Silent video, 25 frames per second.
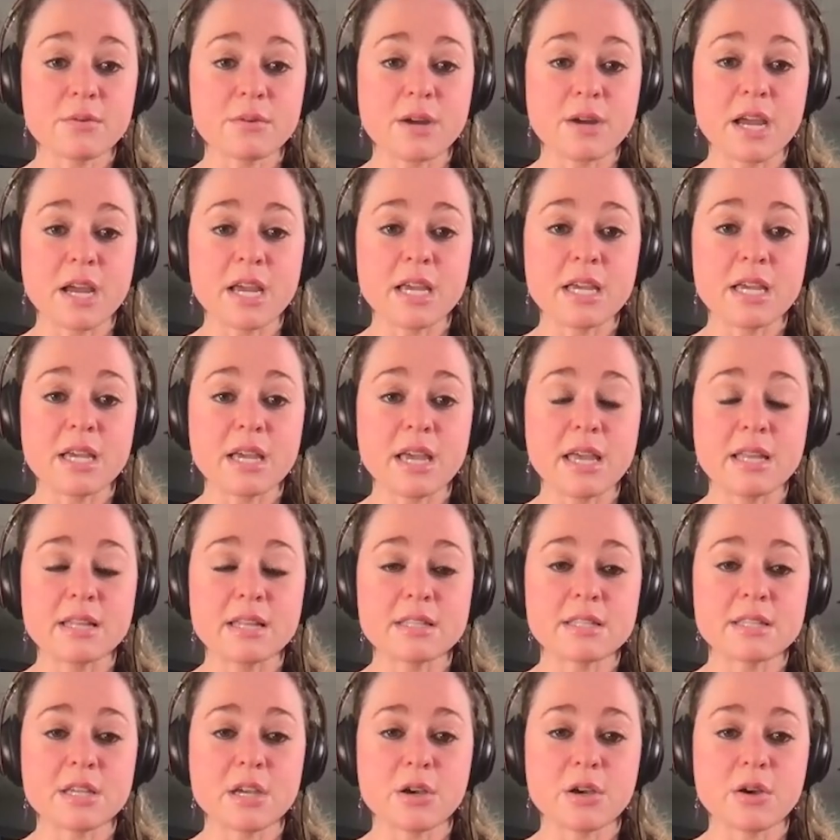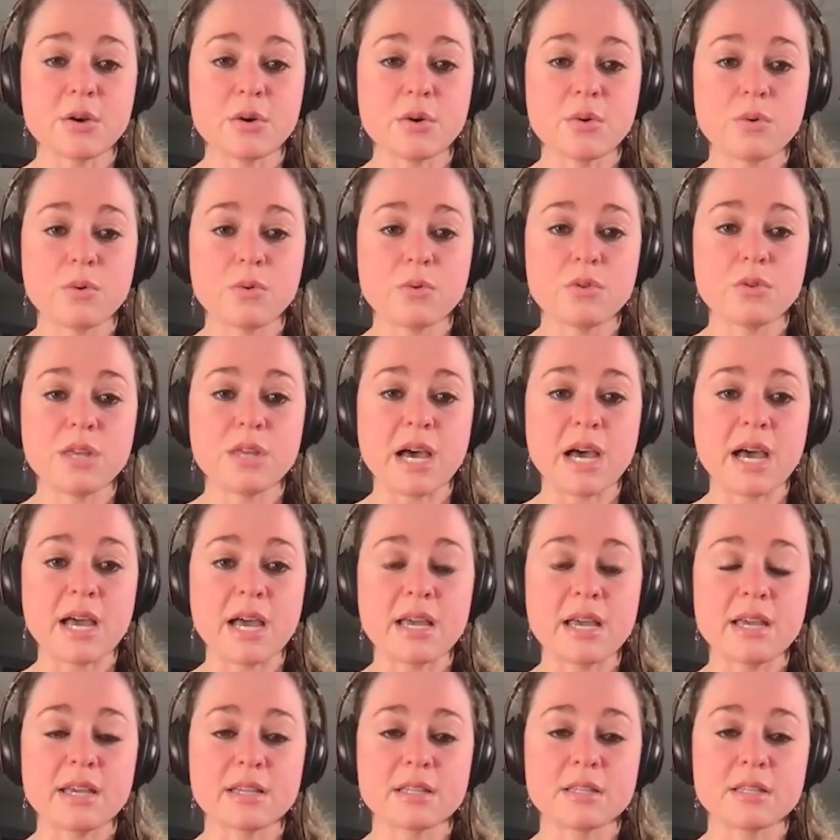Right. And so
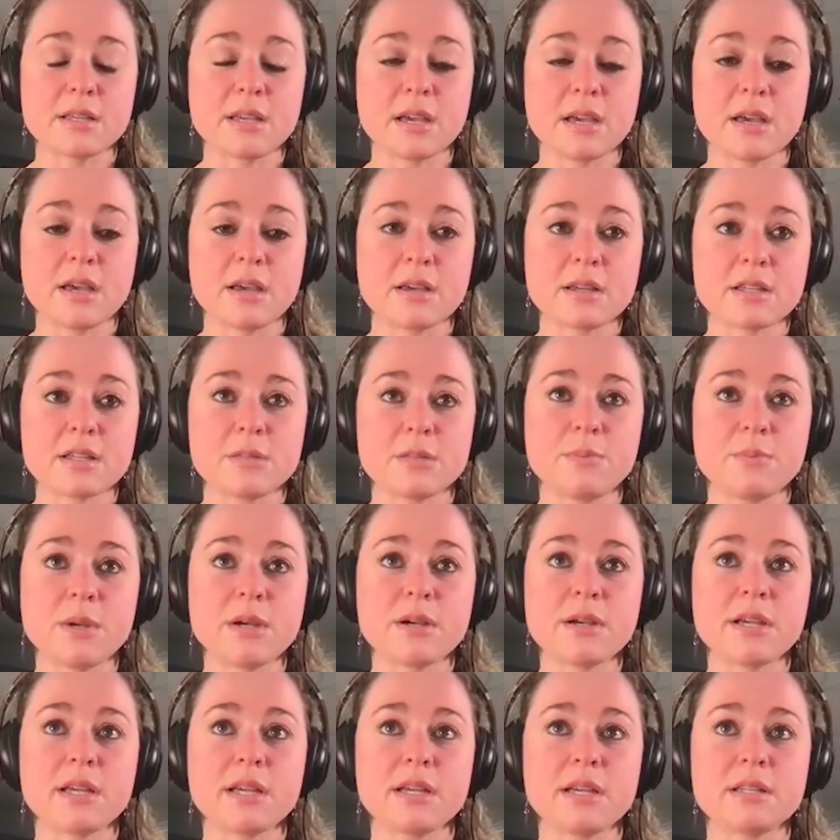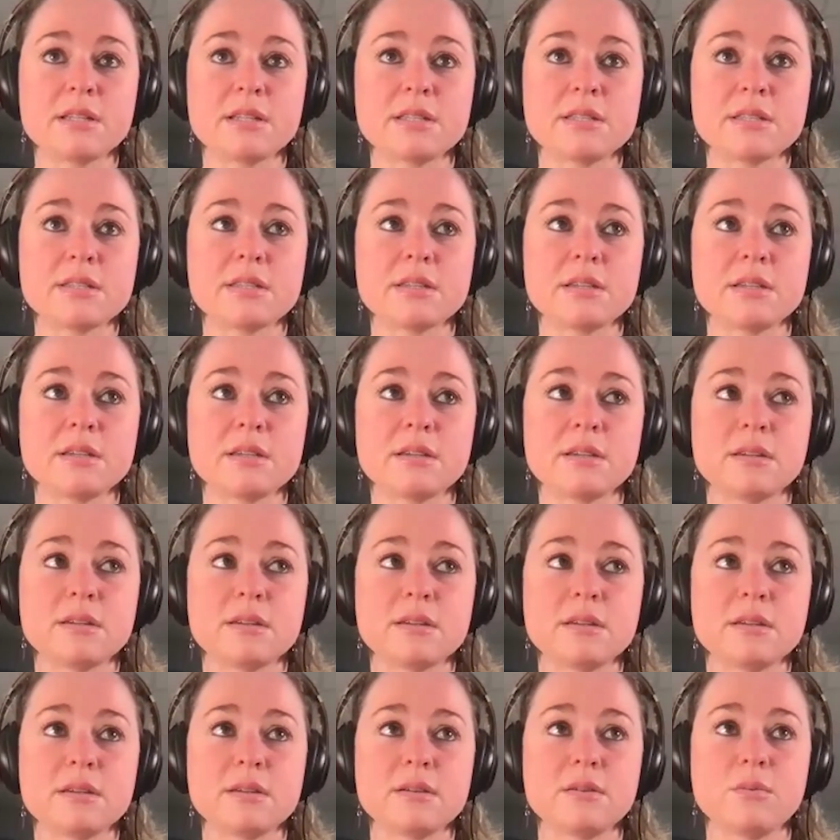that experience
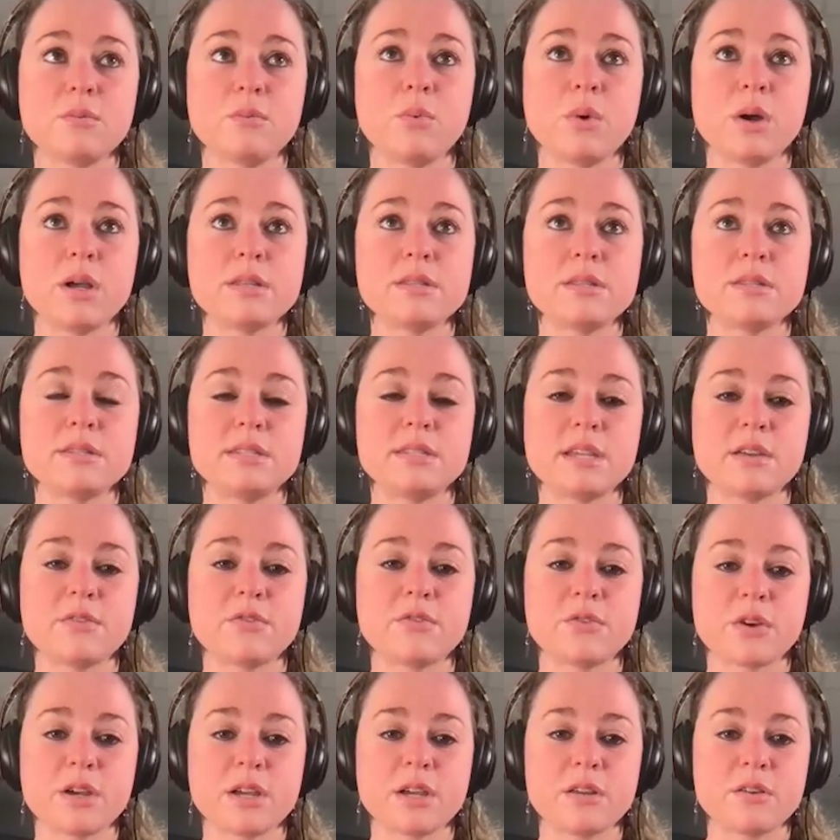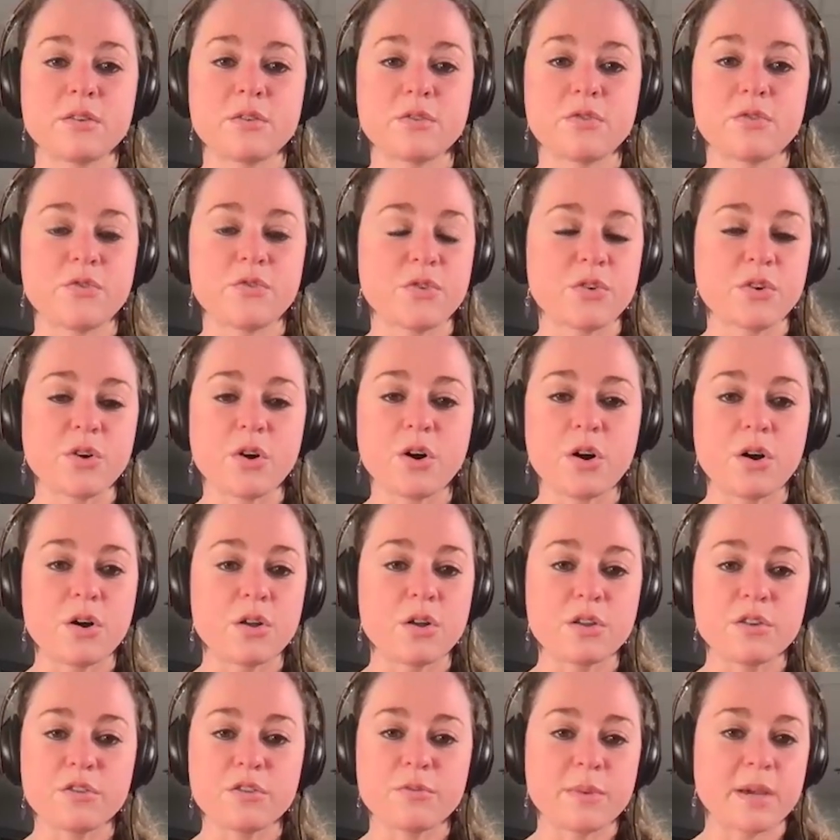was different for
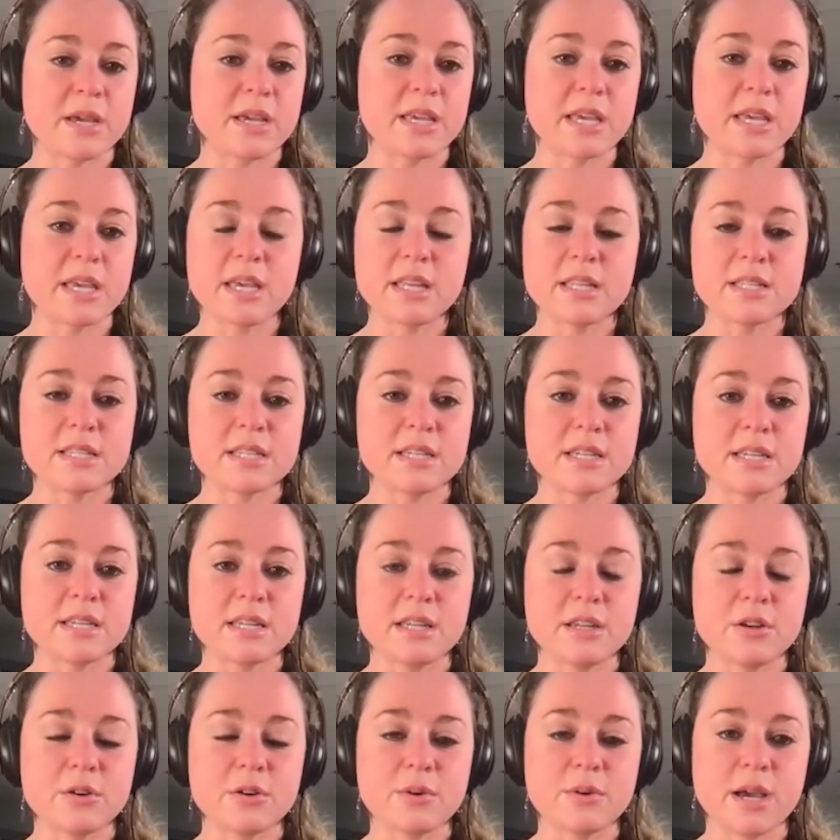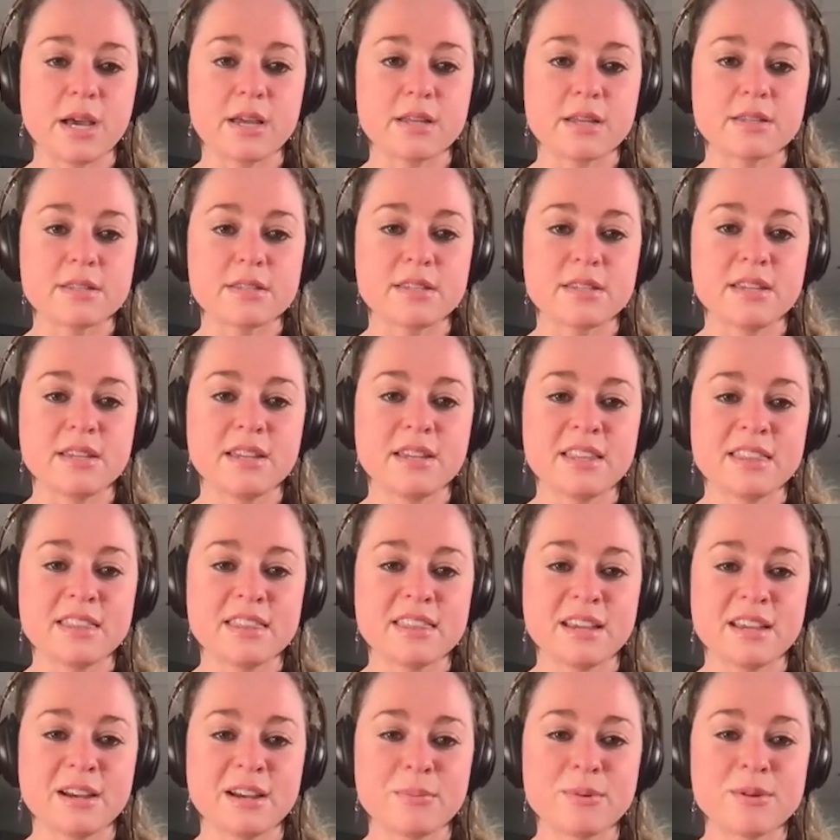all of my kids. And, as a
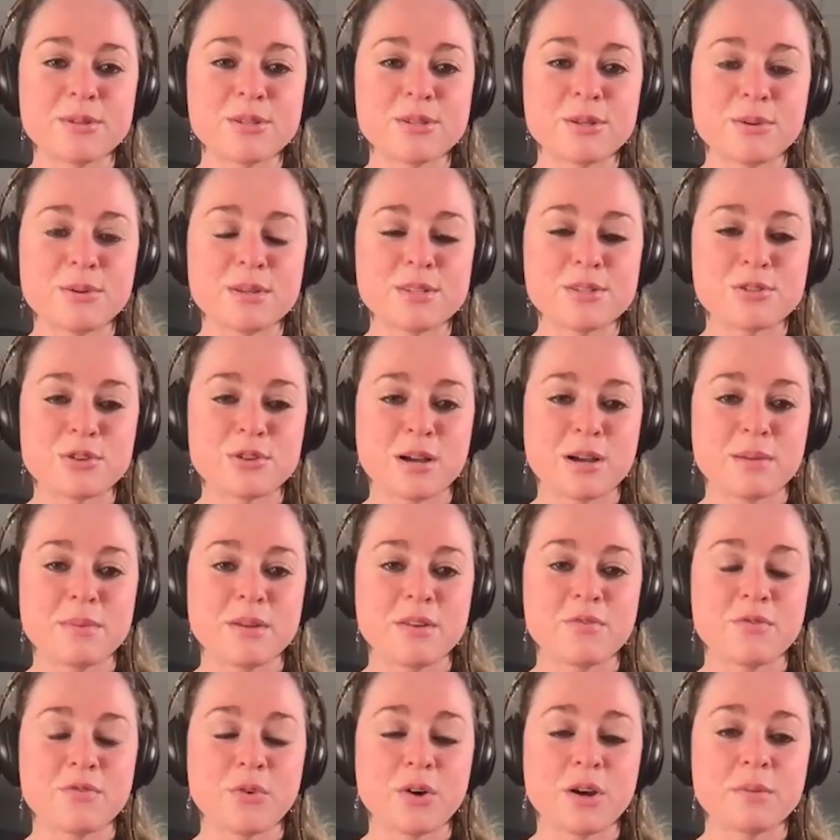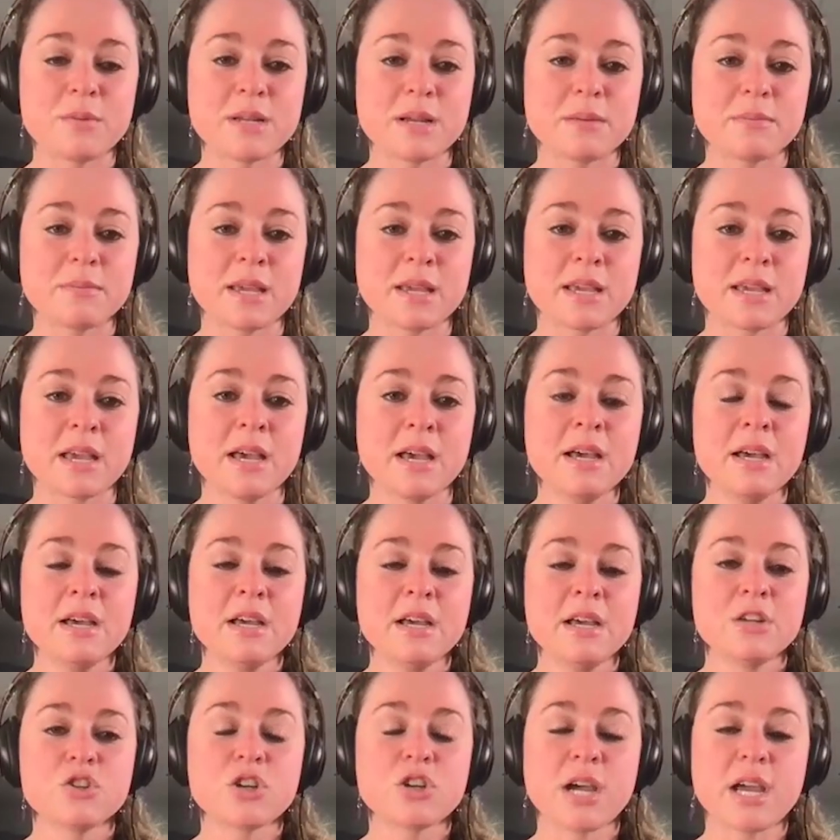therapist who is trauma informed, I'm like
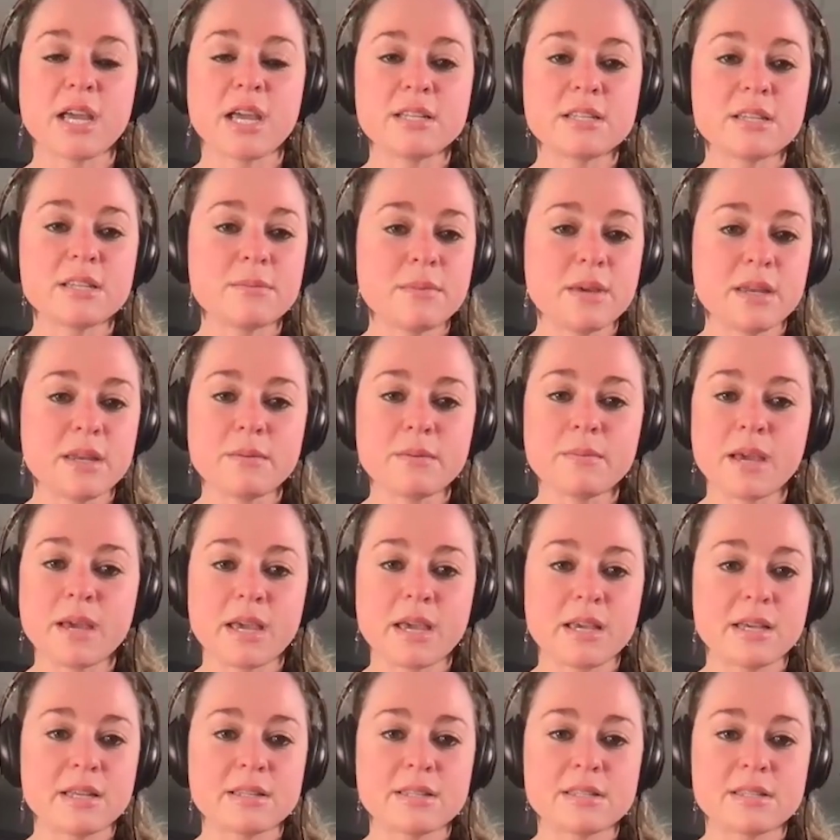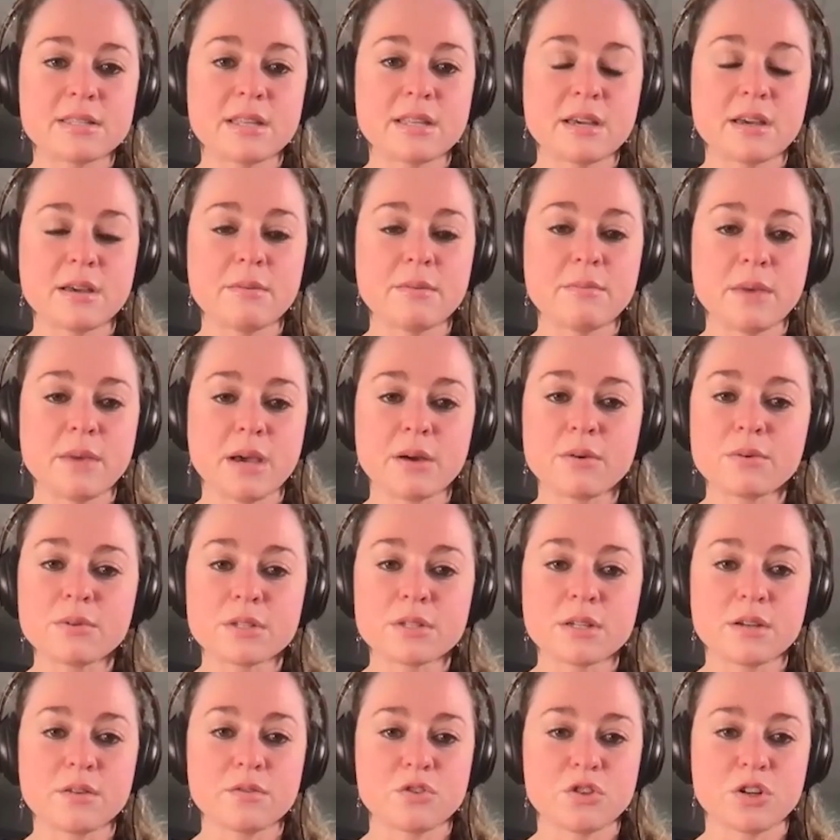trying to minimize the amount
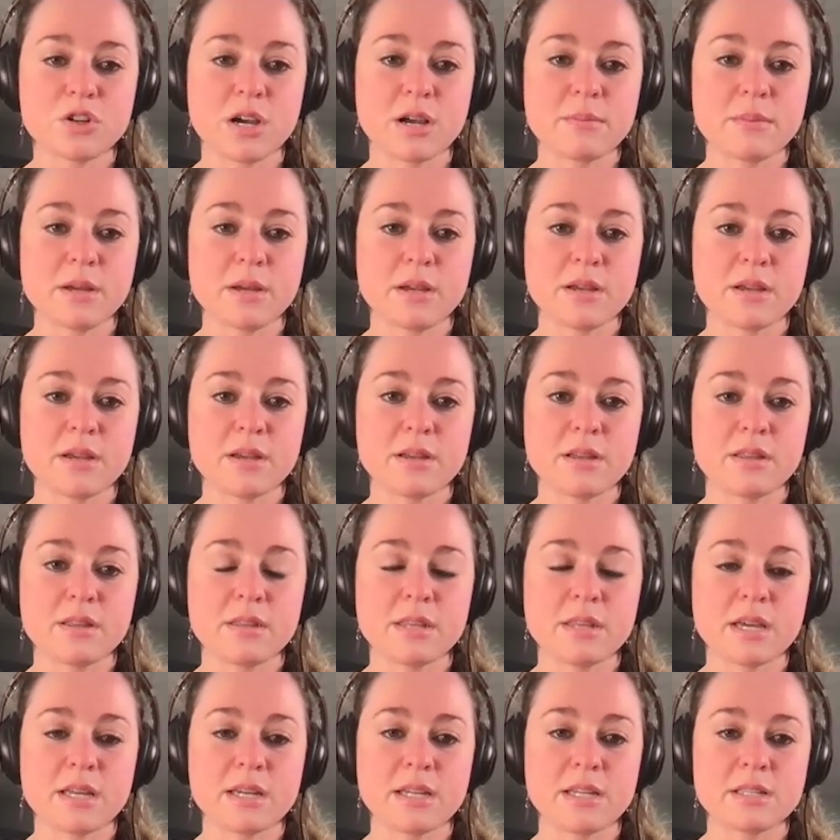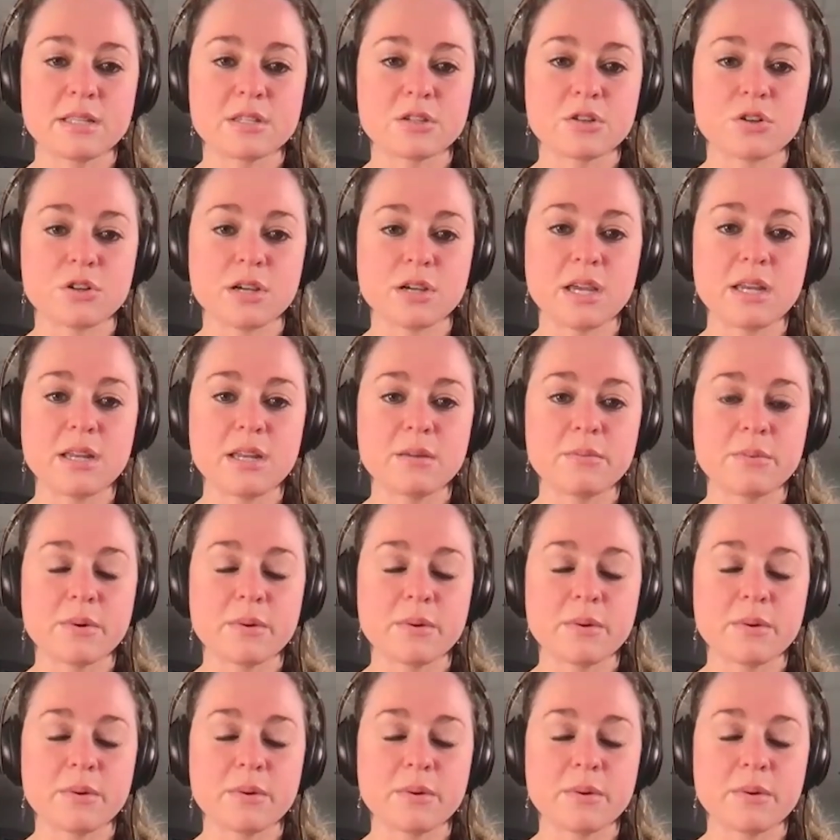of trauma that it's creating.